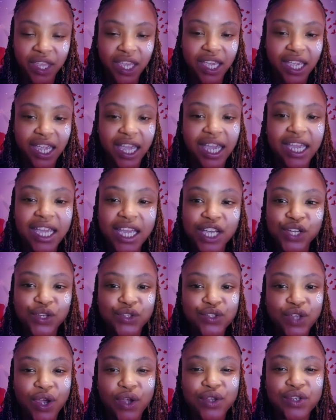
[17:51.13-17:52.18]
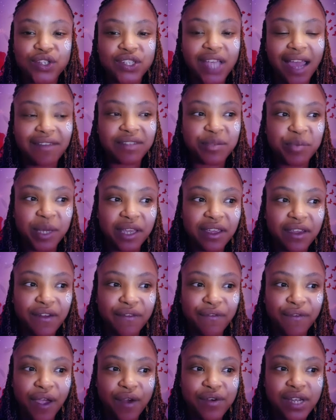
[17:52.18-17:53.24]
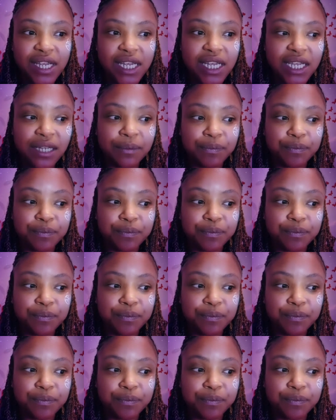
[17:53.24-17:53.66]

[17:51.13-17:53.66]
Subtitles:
Okay, so you just have to be very